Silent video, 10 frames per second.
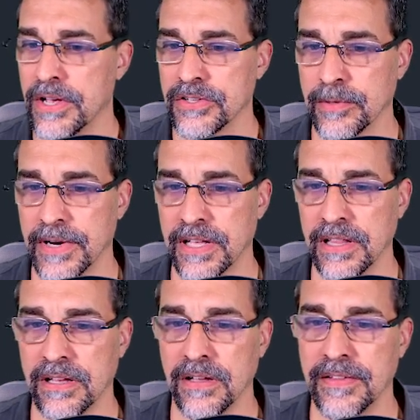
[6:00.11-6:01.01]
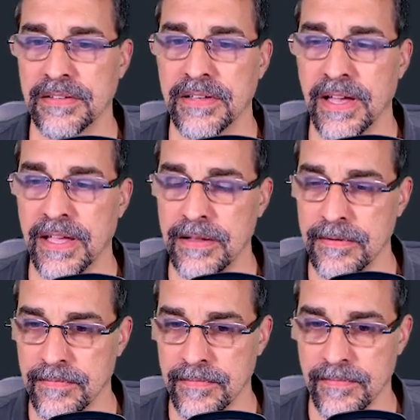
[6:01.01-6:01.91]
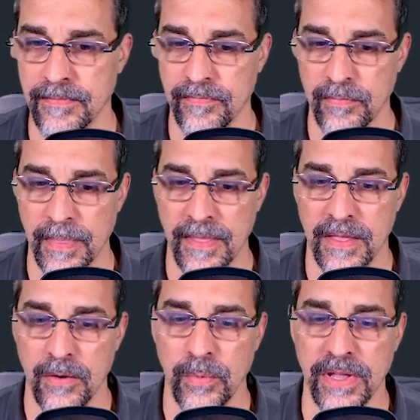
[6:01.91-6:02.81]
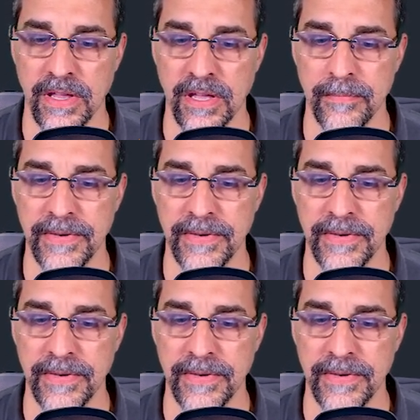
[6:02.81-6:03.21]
So I'm going to click on this guy. We can come